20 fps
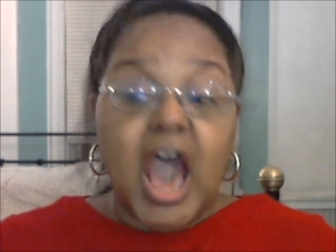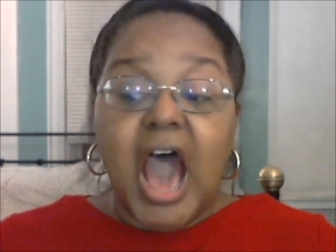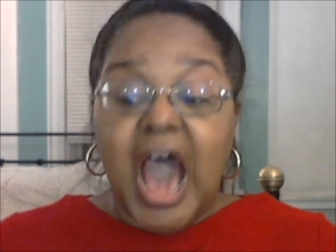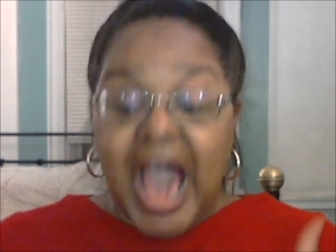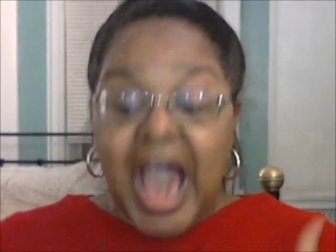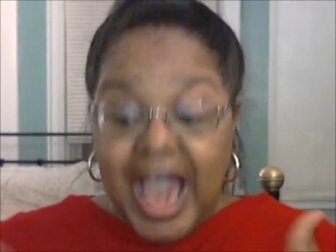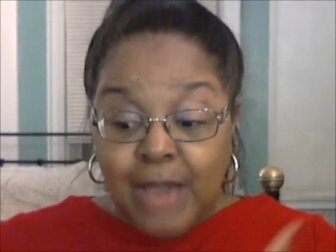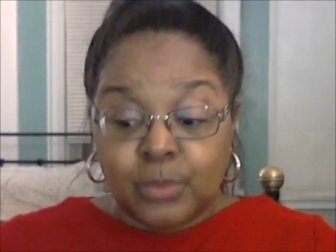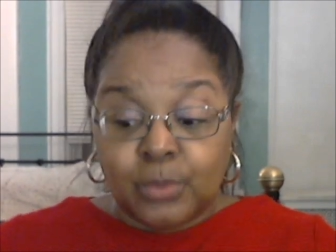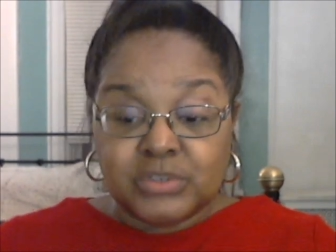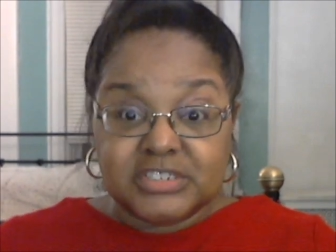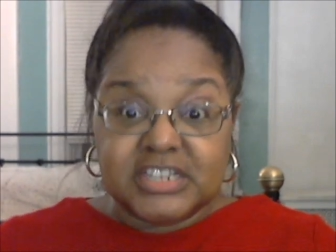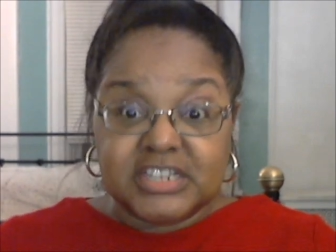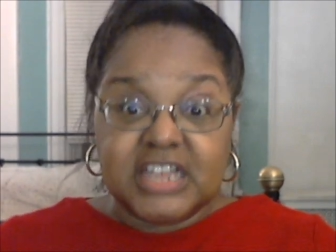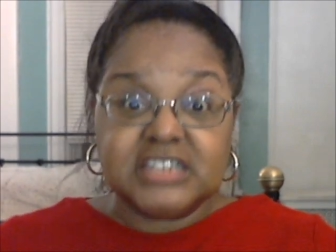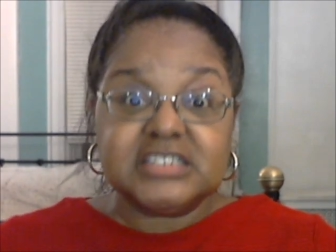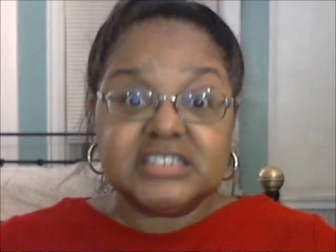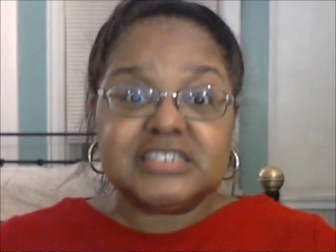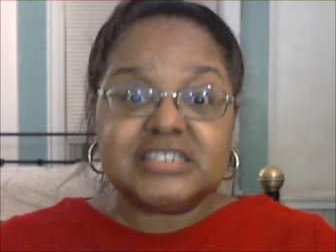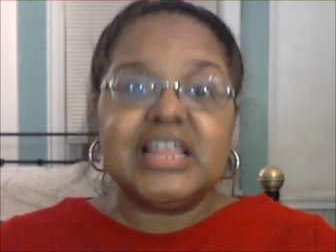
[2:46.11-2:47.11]
I was
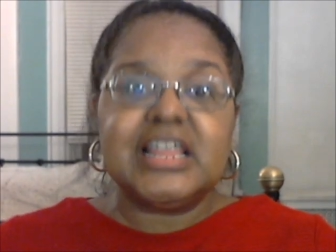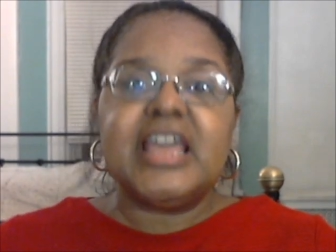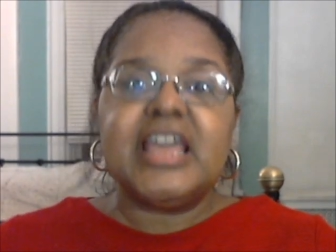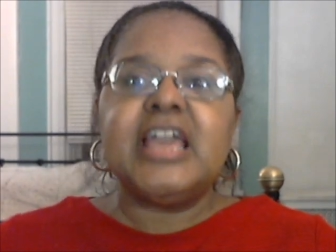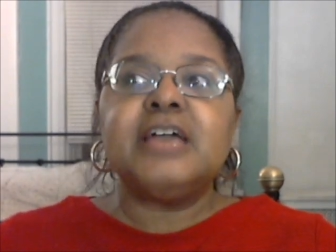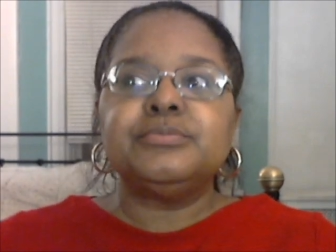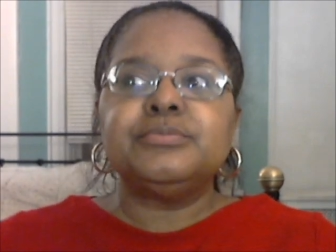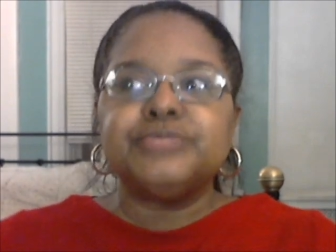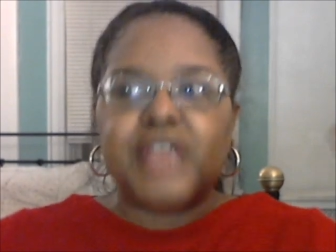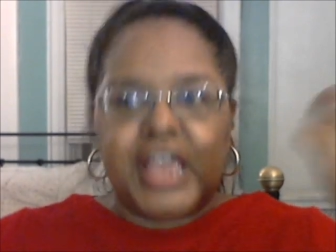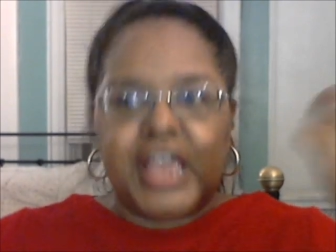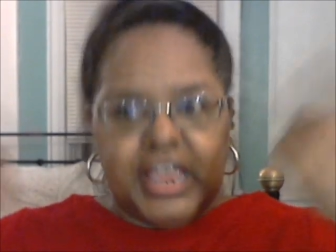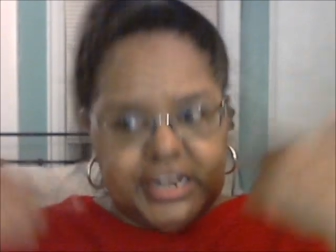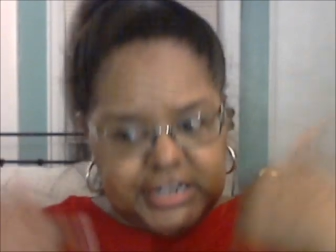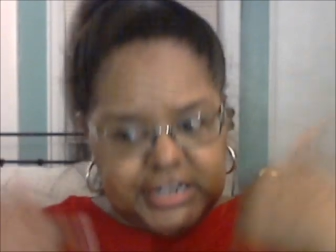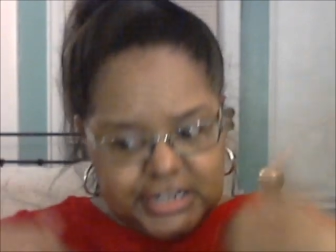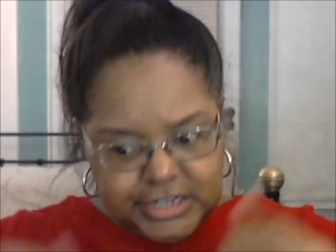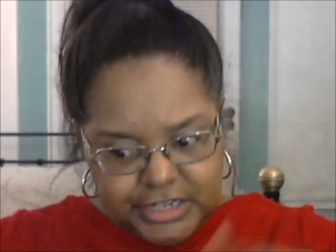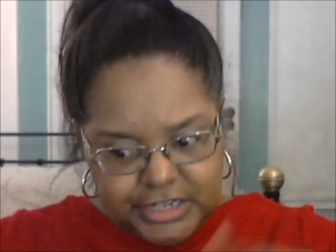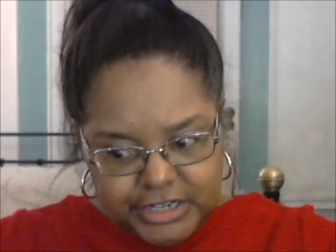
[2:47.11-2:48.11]
getting slammed,
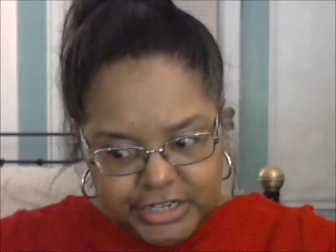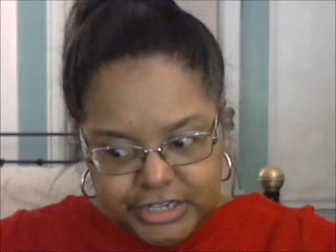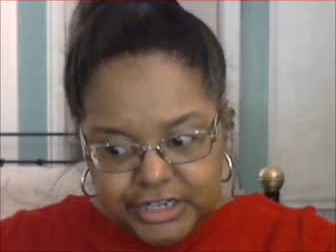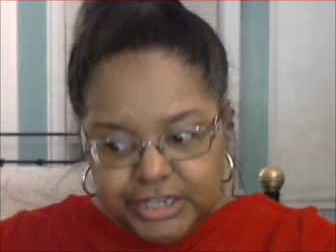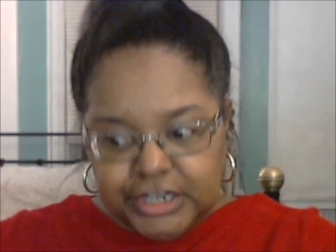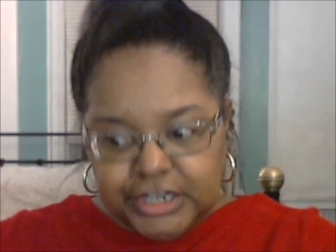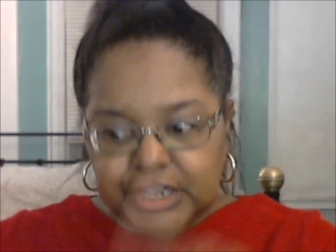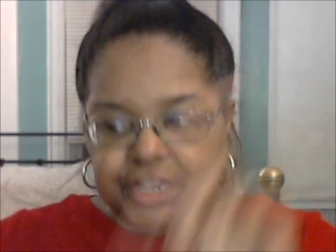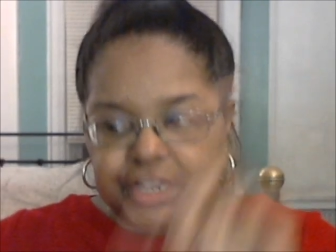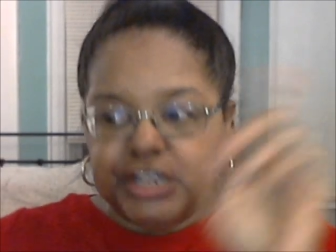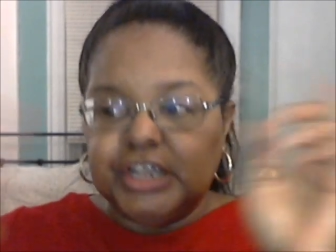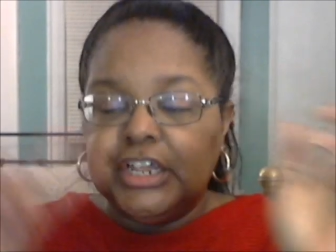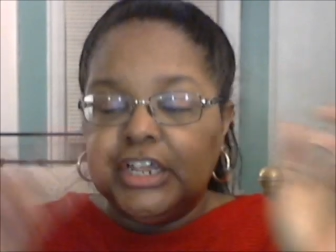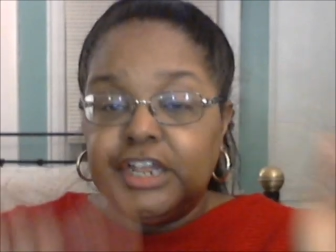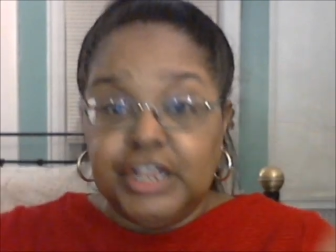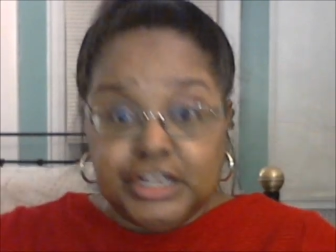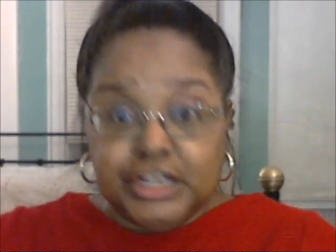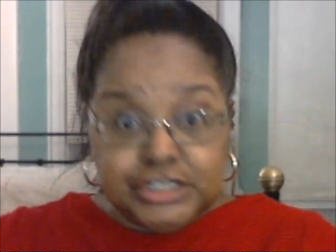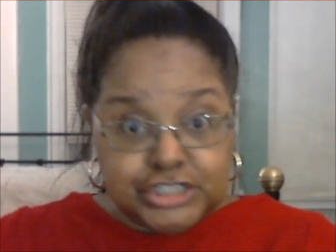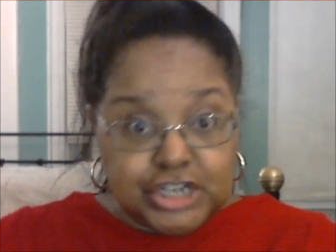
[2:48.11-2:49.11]
and
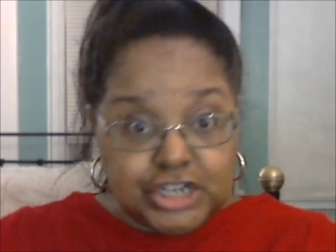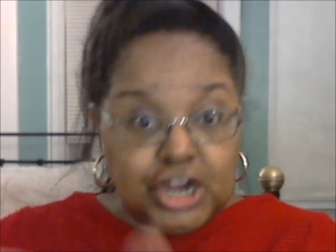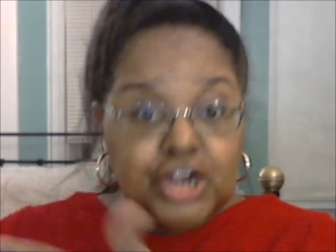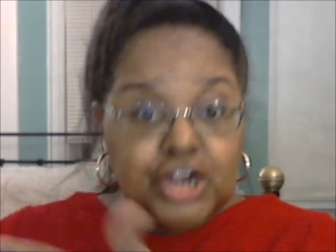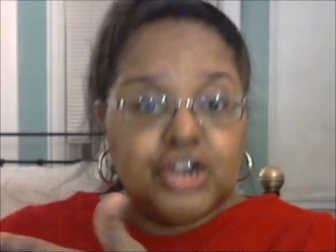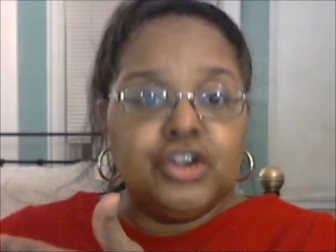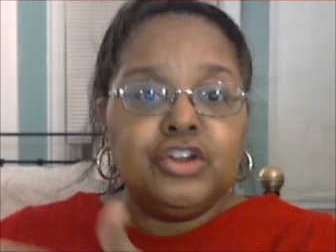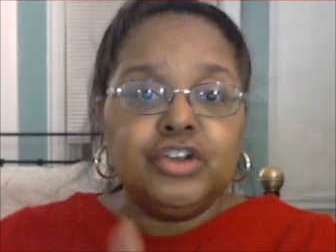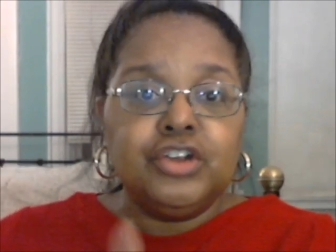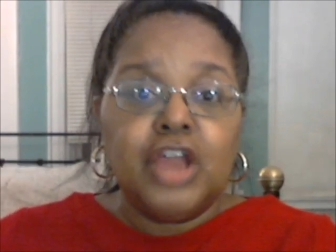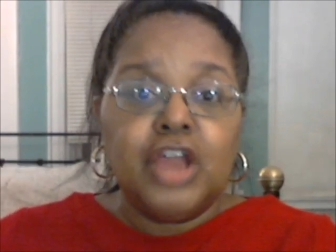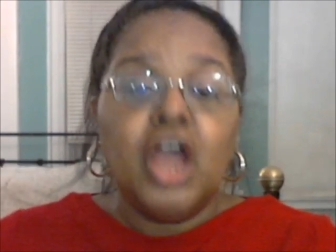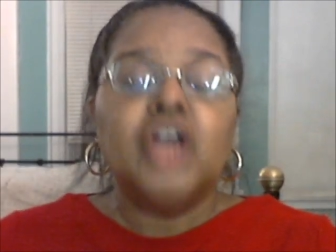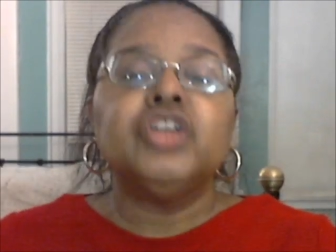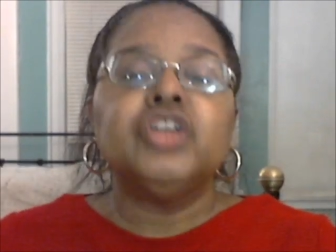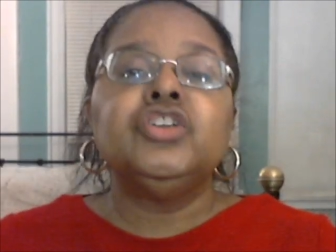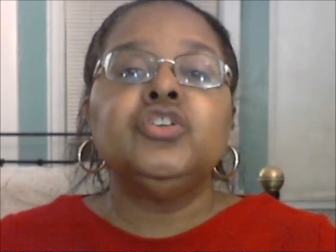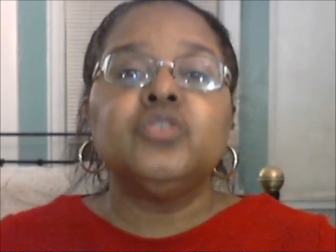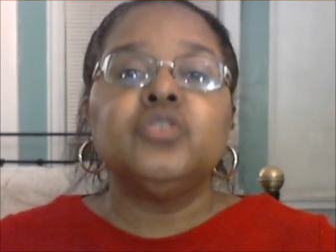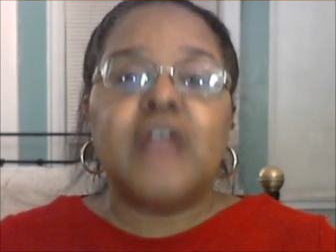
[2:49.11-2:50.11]
in turn,
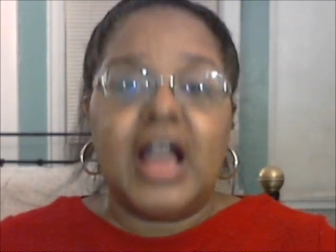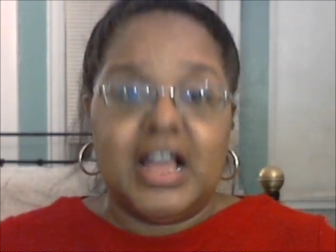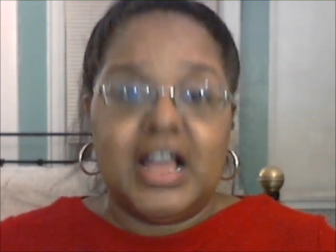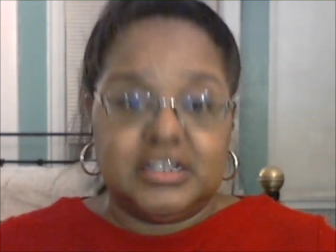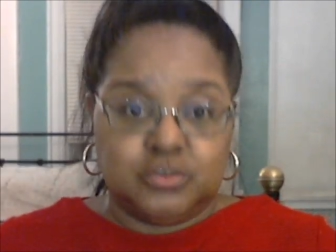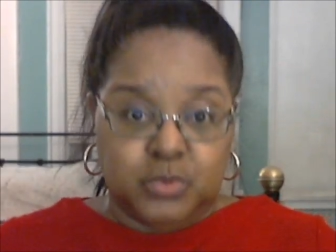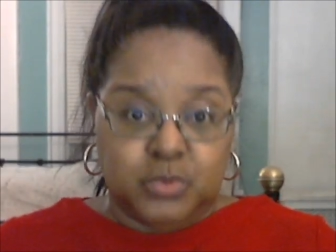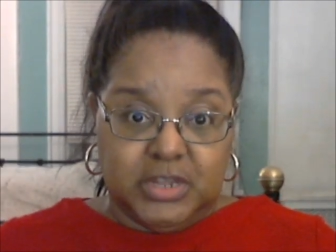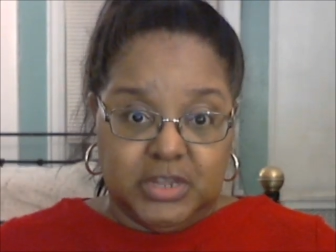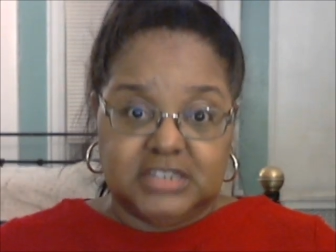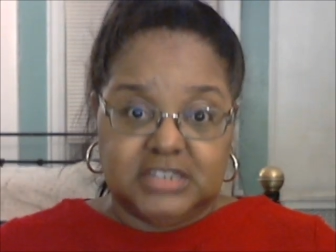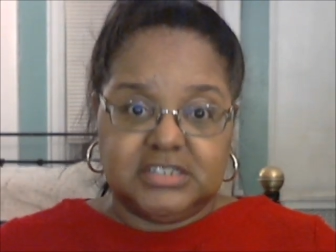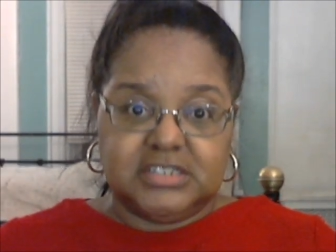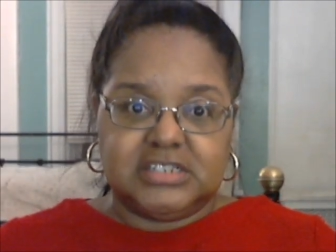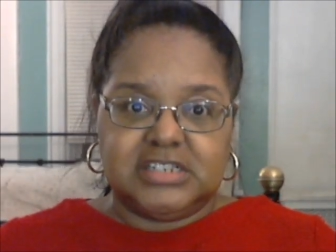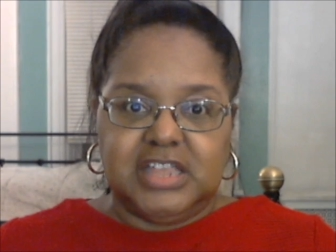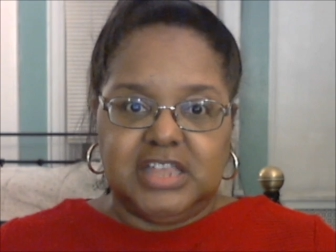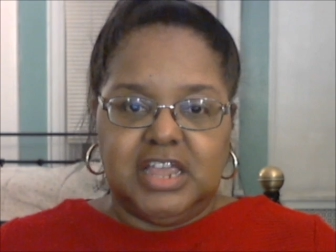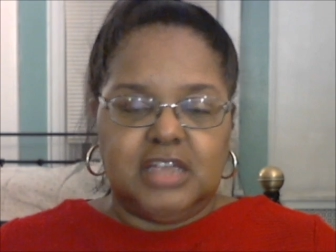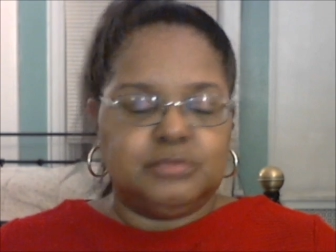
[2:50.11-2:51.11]
you guys were getting
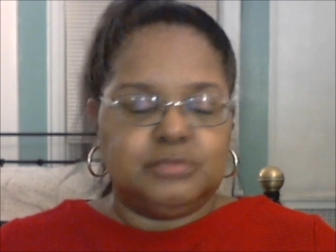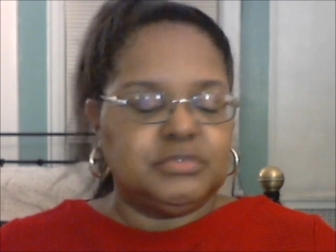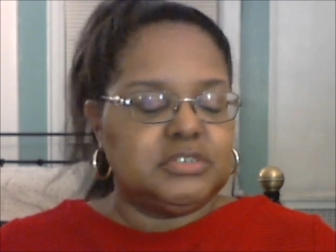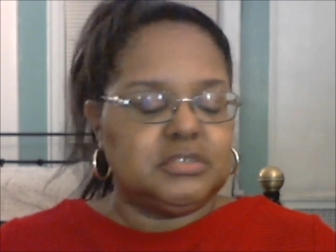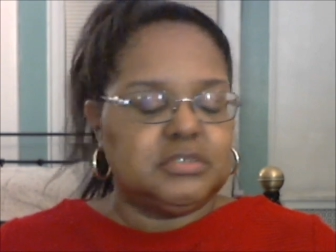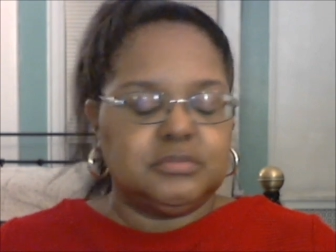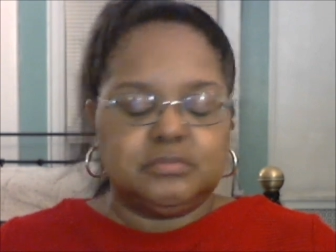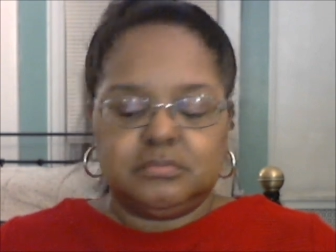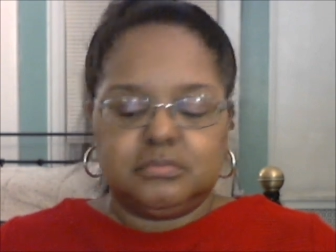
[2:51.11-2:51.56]
slammed.